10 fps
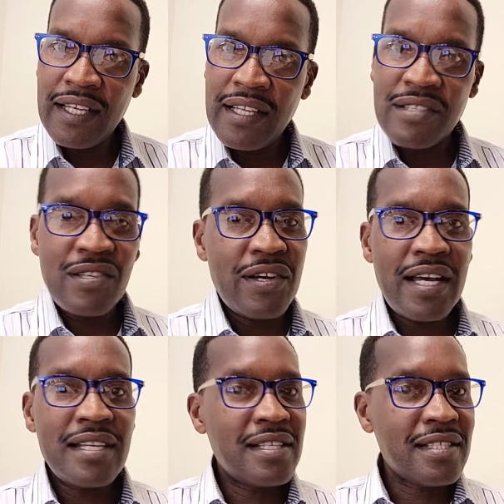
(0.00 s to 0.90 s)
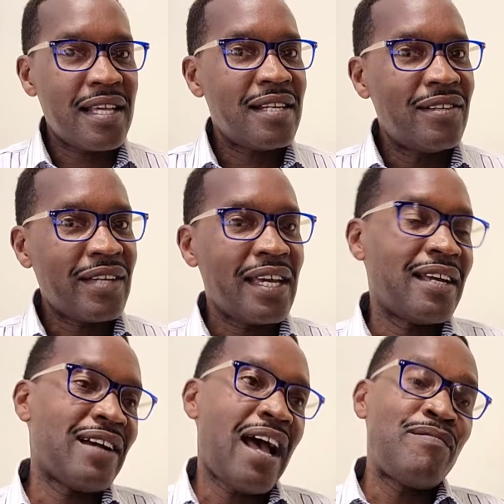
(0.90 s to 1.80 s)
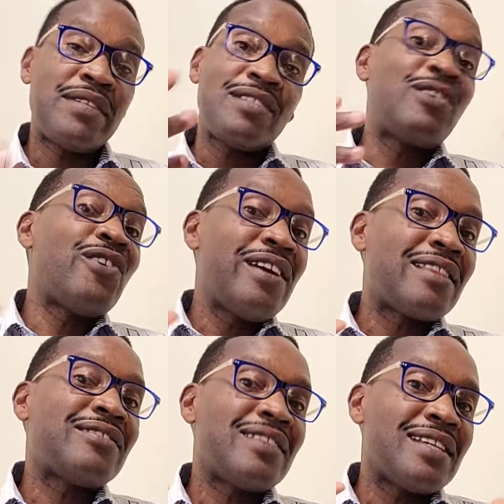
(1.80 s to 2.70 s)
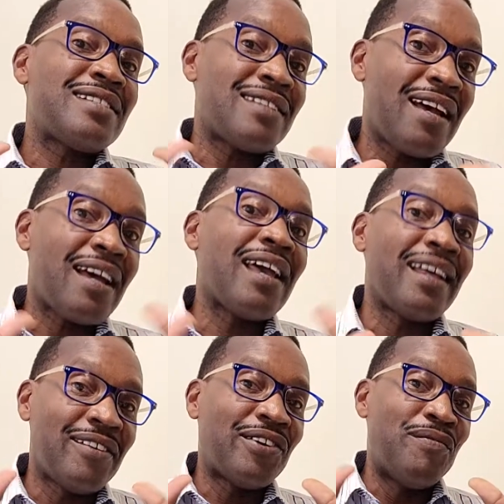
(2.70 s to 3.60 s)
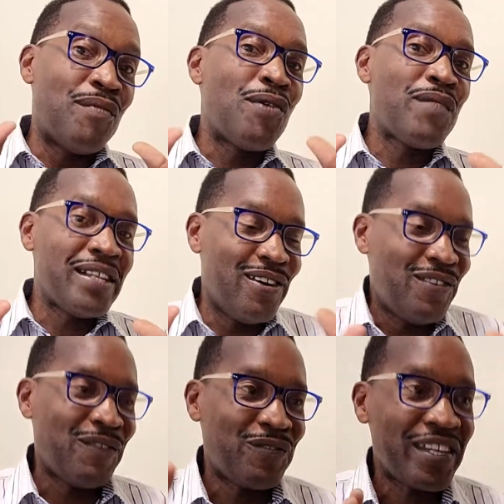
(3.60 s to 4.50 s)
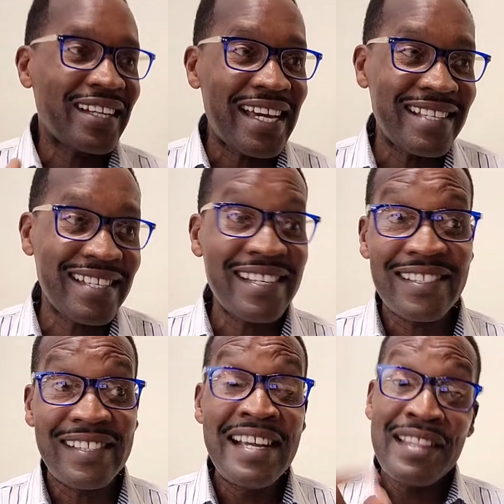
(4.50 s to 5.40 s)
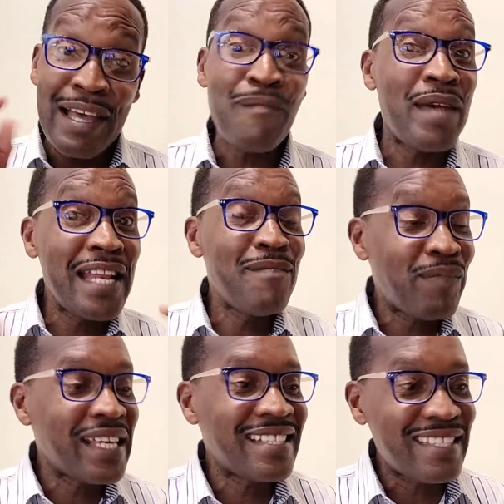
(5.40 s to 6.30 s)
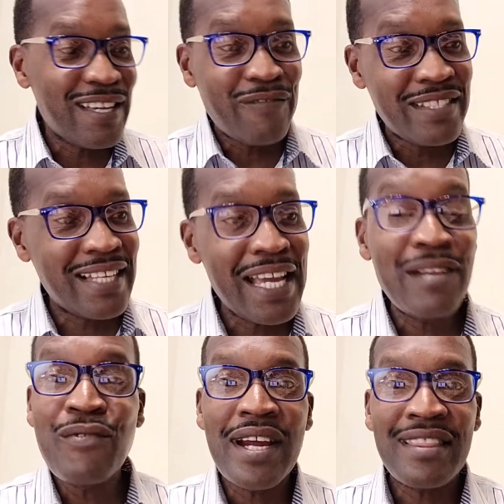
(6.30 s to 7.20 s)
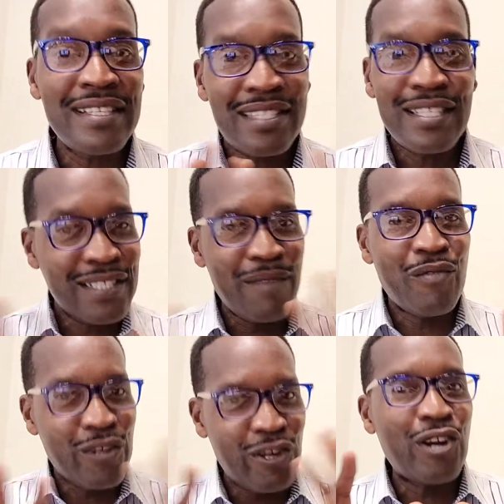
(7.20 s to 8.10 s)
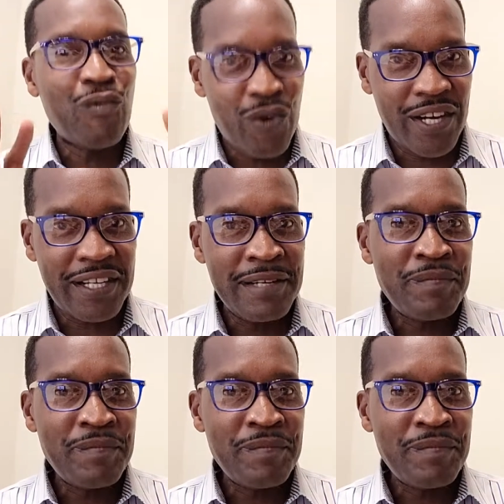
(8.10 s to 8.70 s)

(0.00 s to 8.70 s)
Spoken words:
So I just said, okay, I'm just going through this moment of realization. There are many places I've stayed where this system would not work.